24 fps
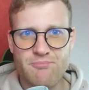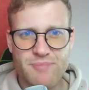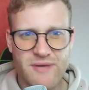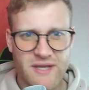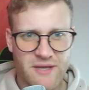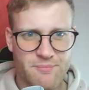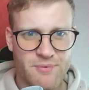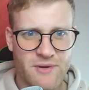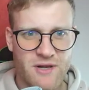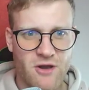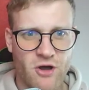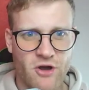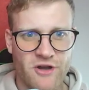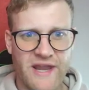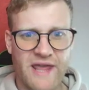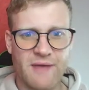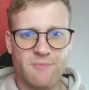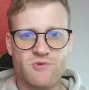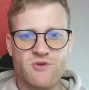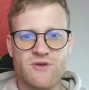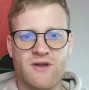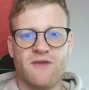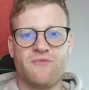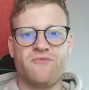people on
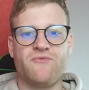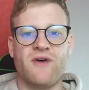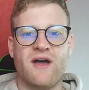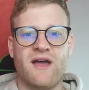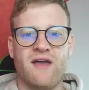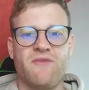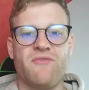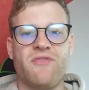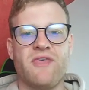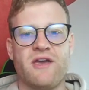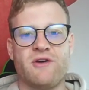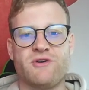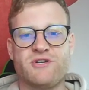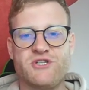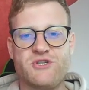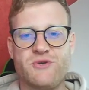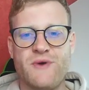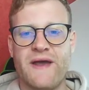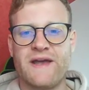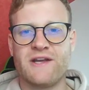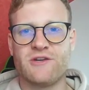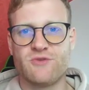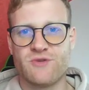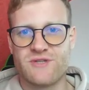MQL5, they are
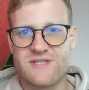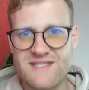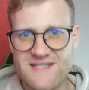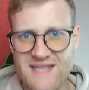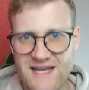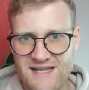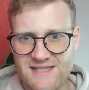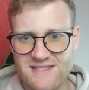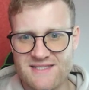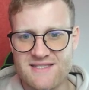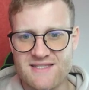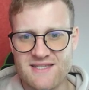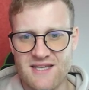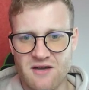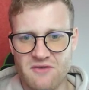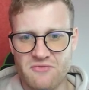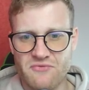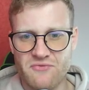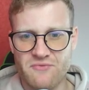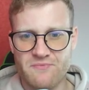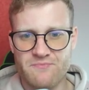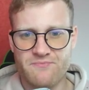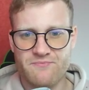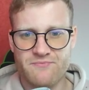trying to sell
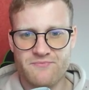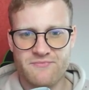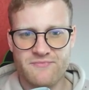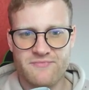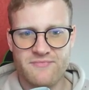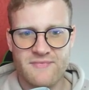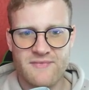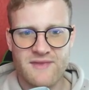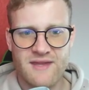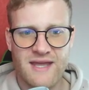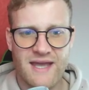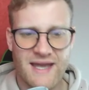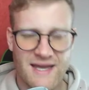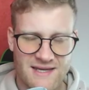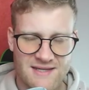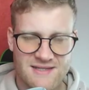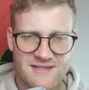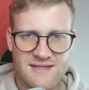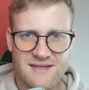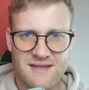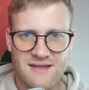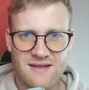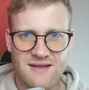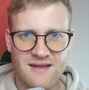stuff.
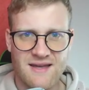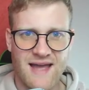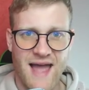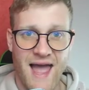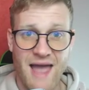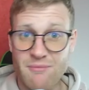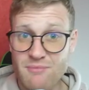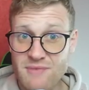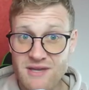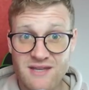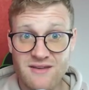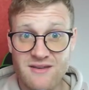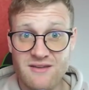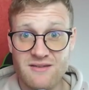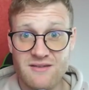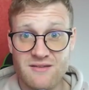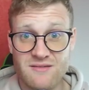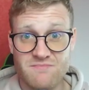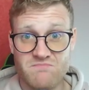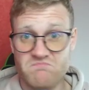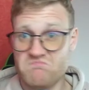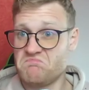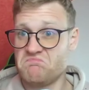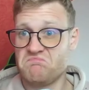And I mean,